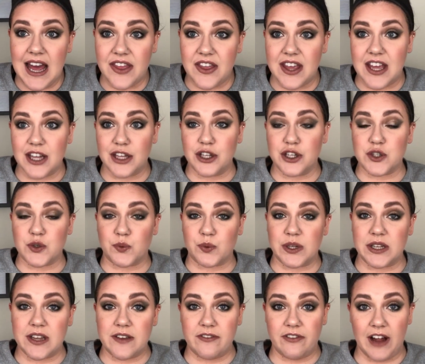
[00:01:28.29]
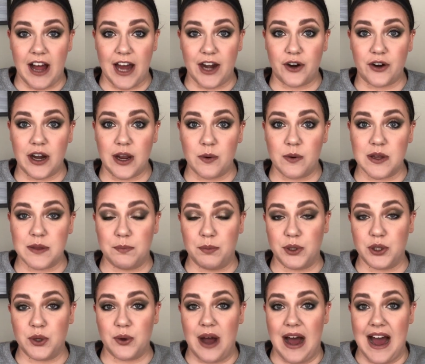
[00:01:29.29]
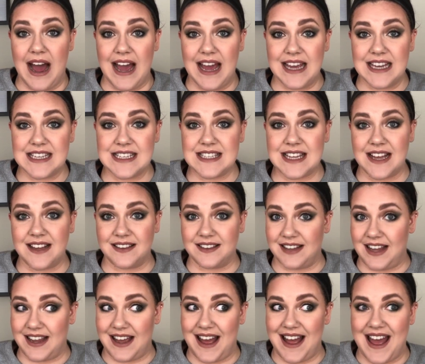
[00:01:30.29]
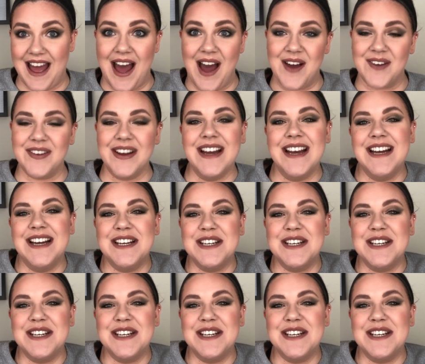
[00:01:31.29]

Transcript: I think it looks really flattering with blue eyes like I have.